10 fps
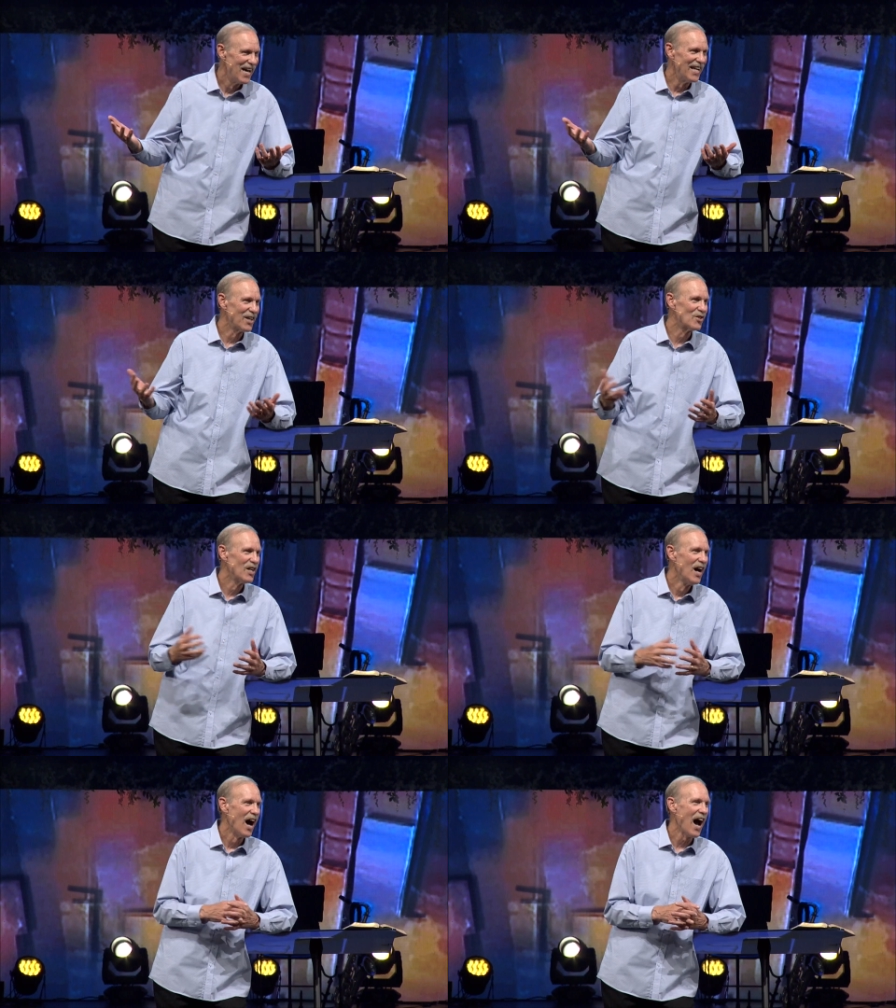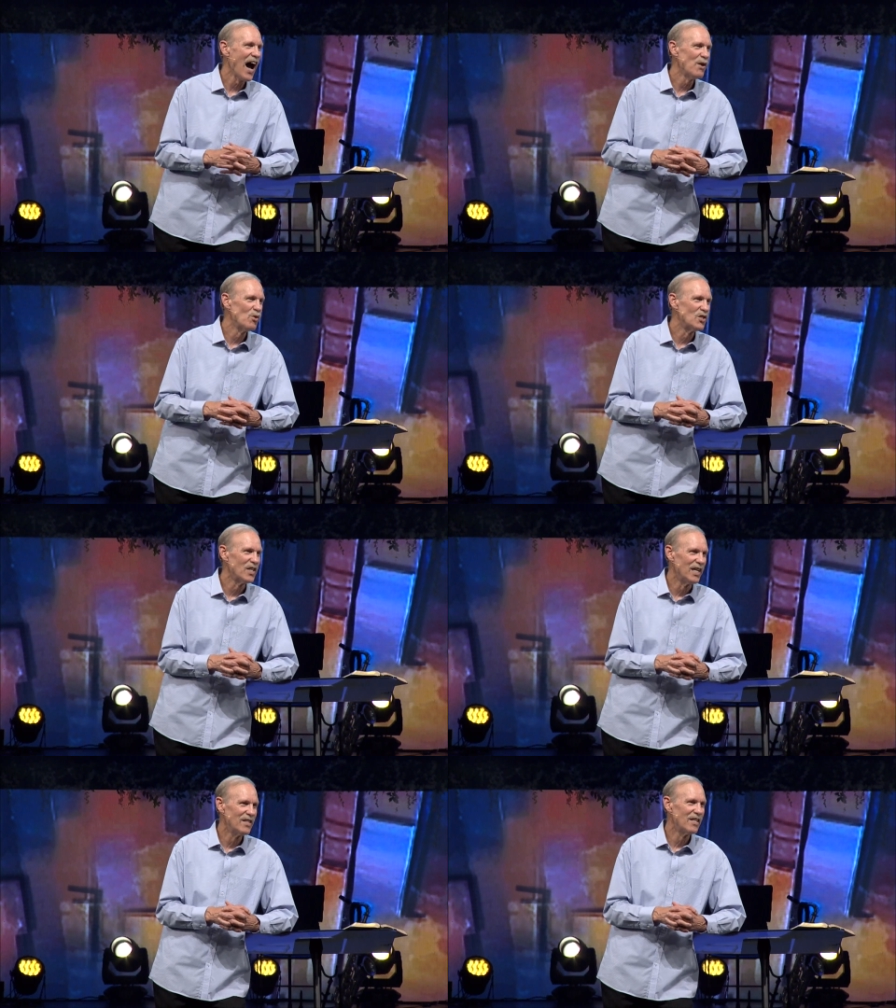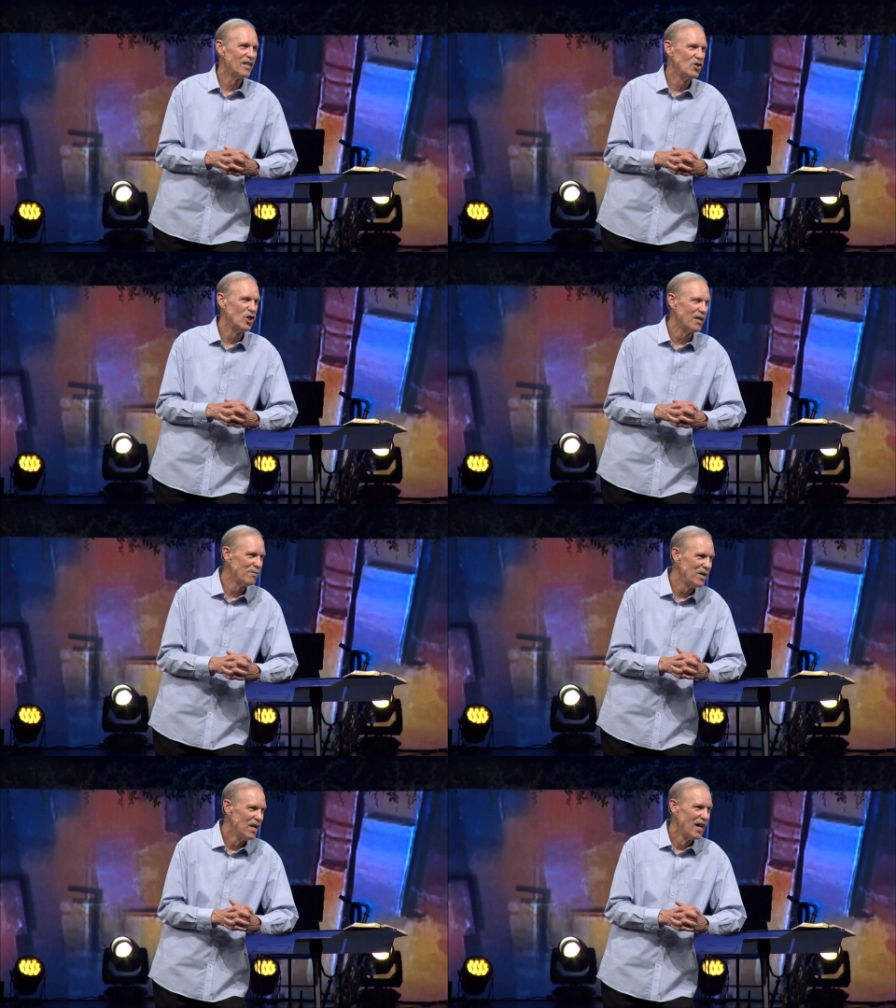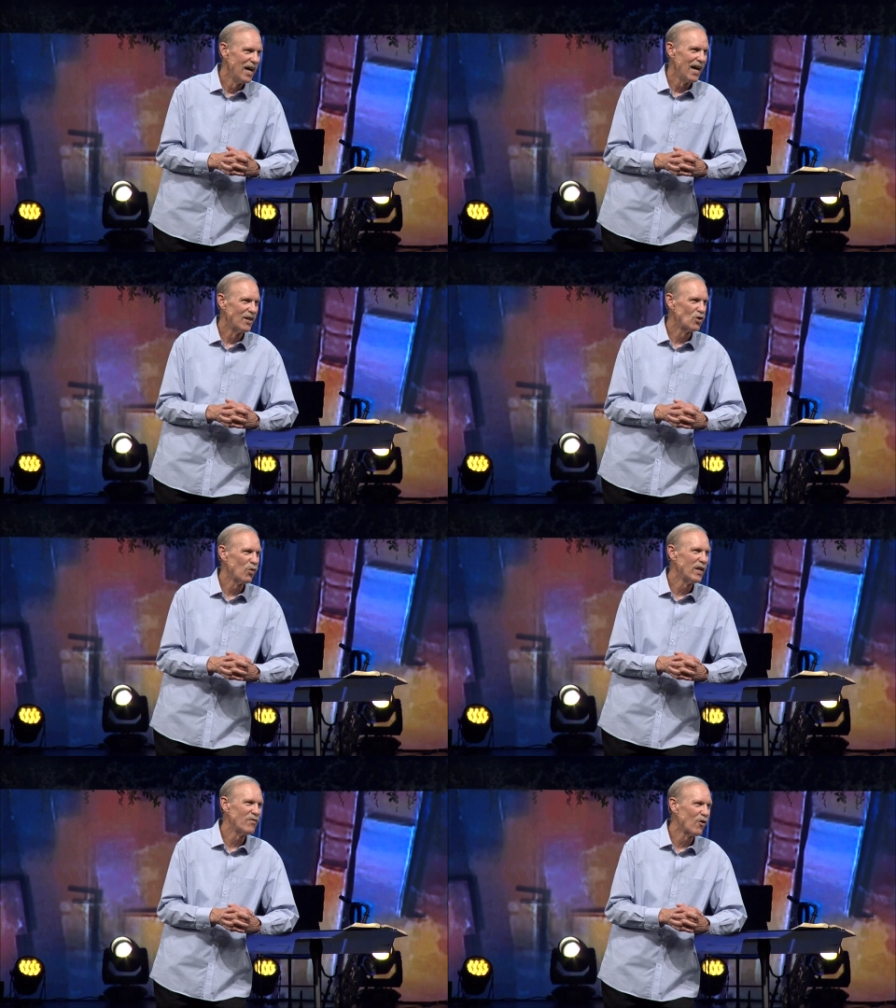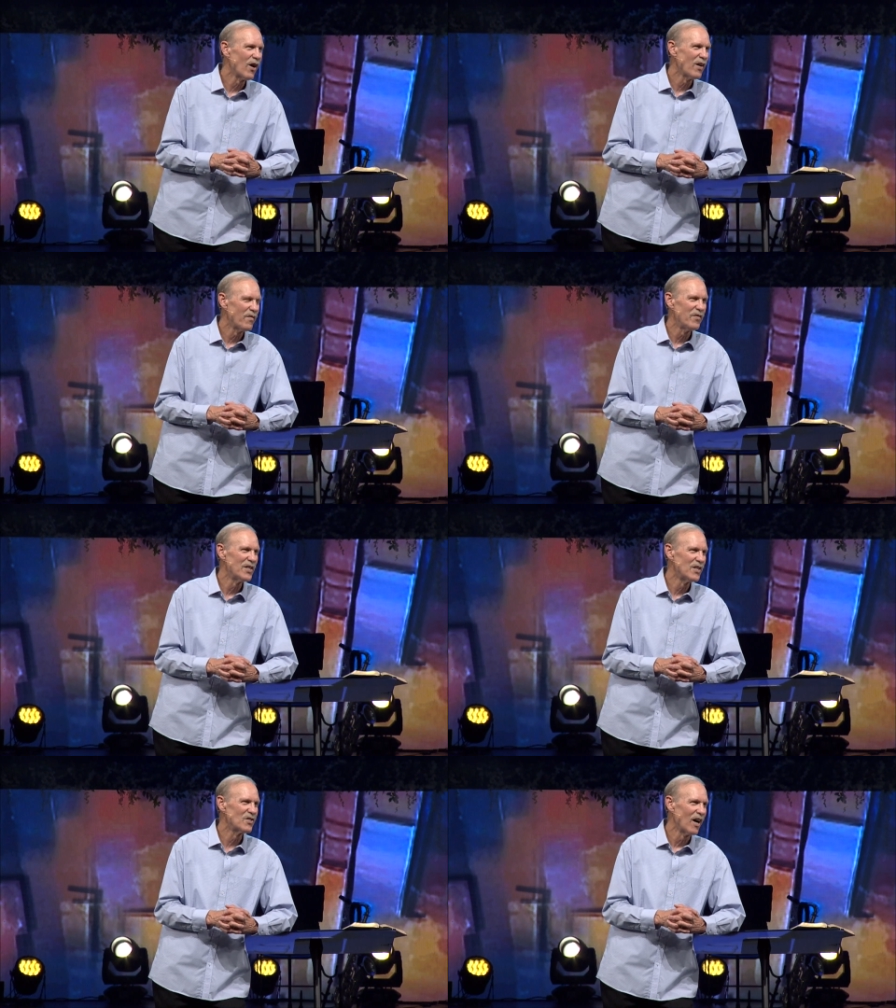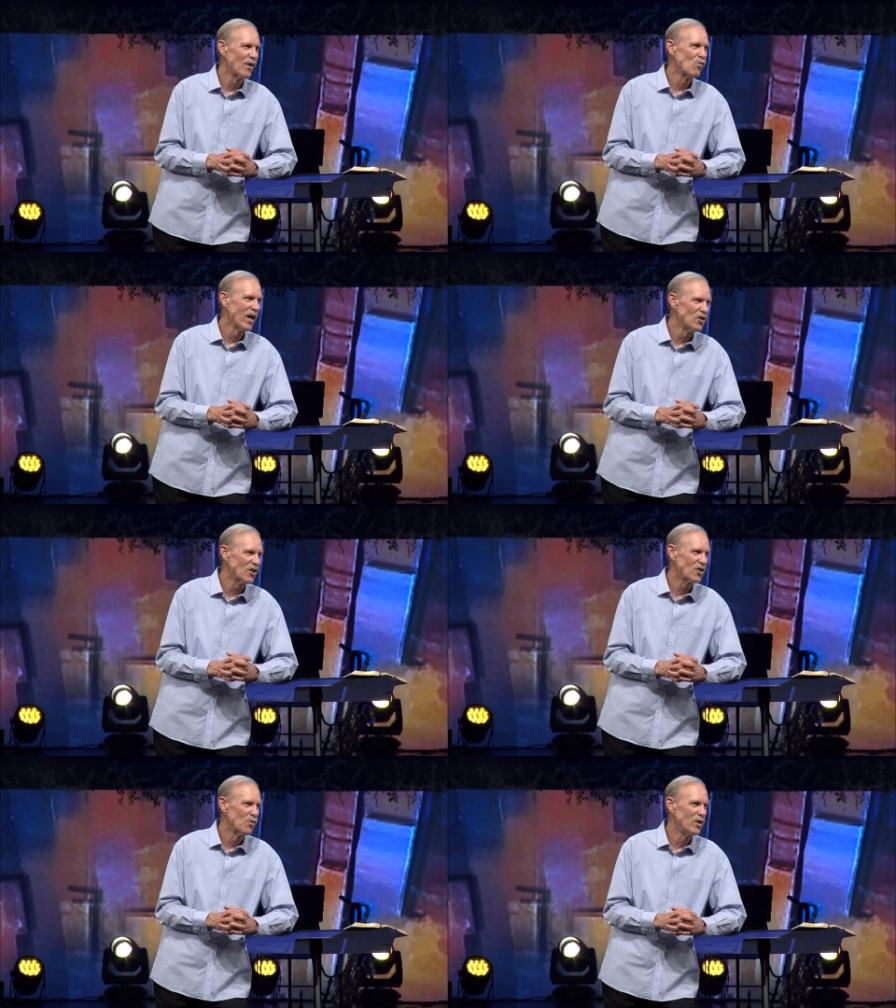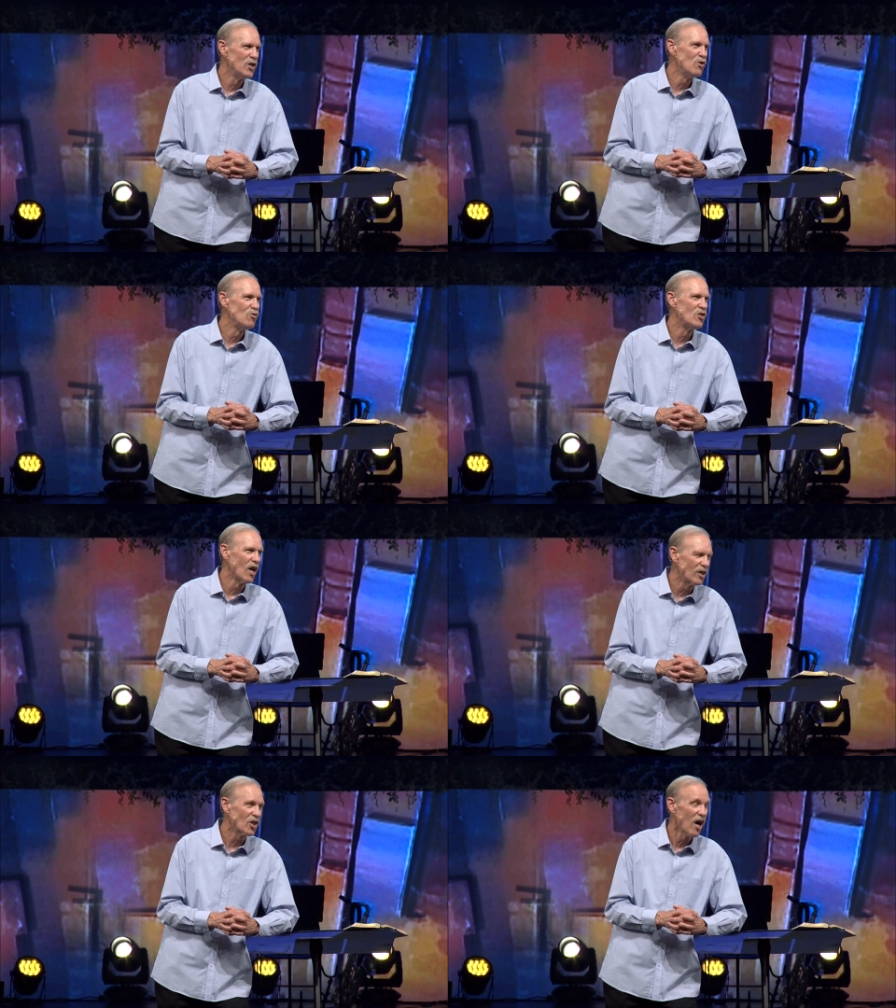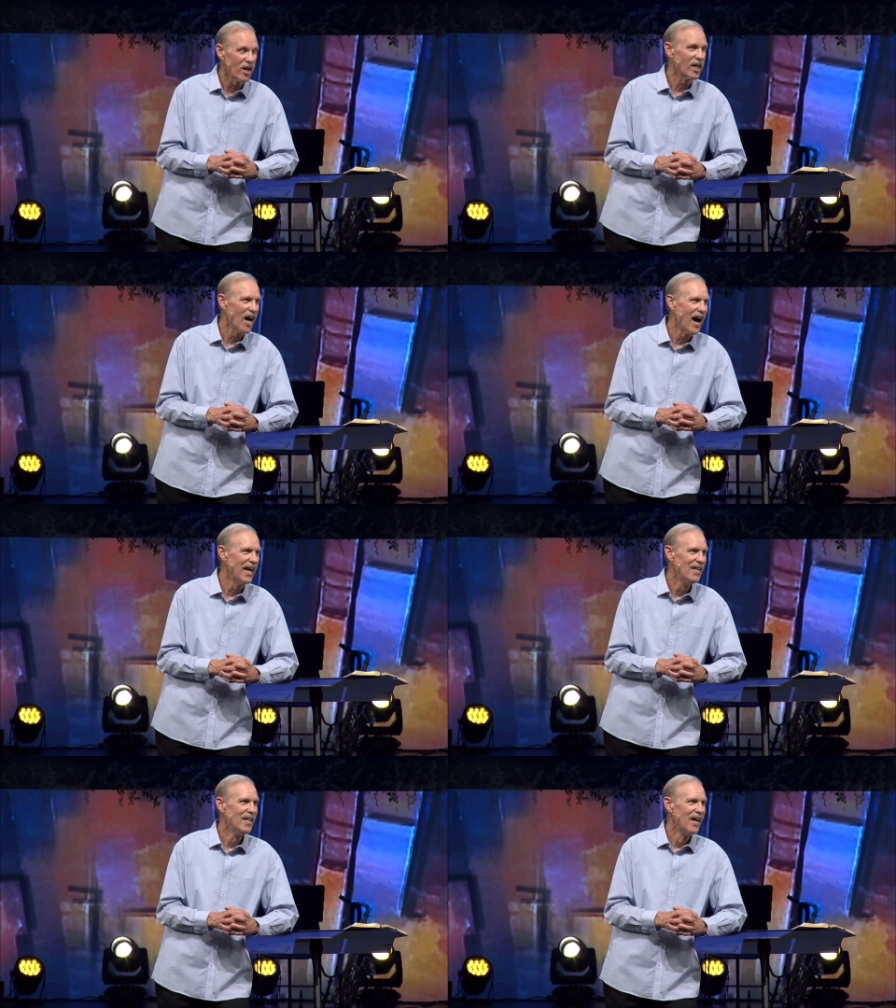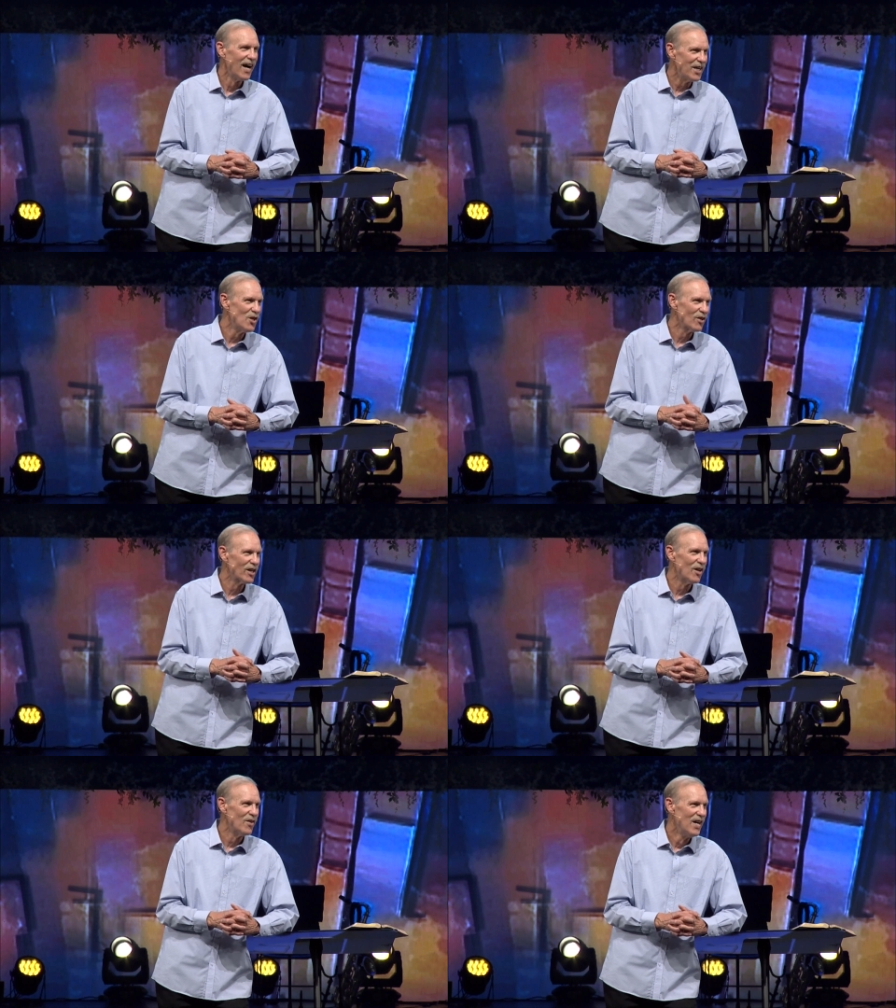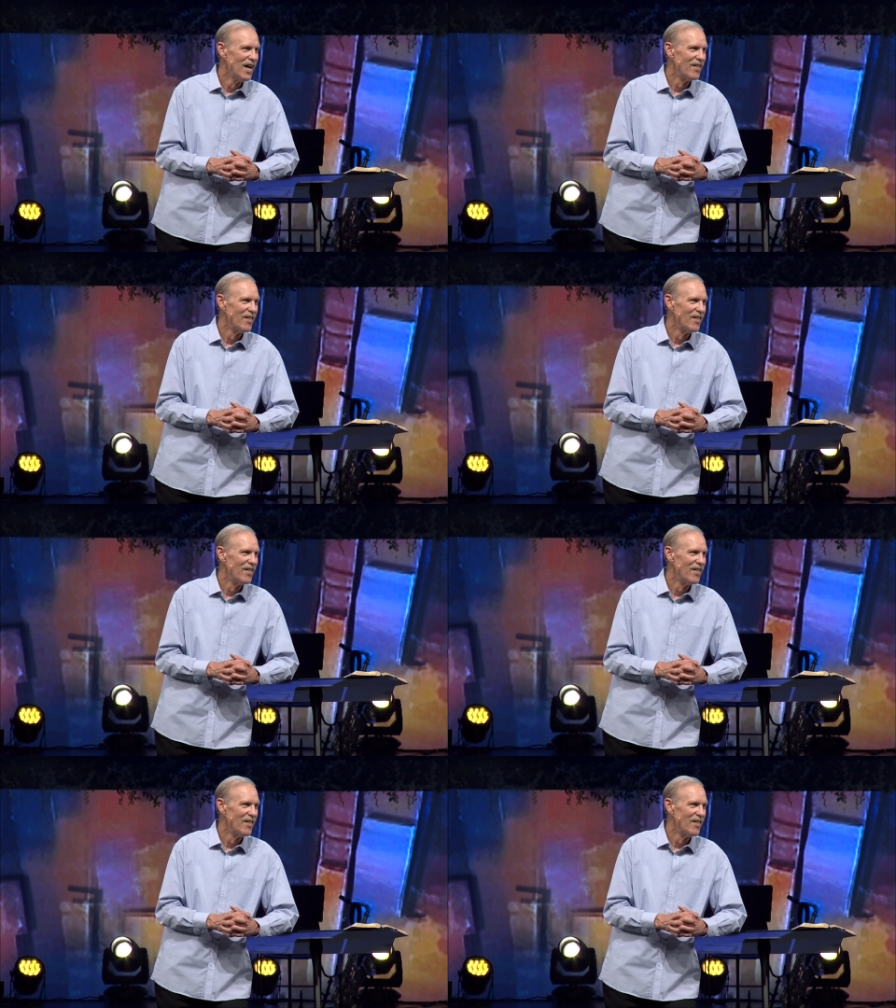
And he goes, I was in the gym at 24 Hour Fitness on Rochester when you dunked on a guy a year ago.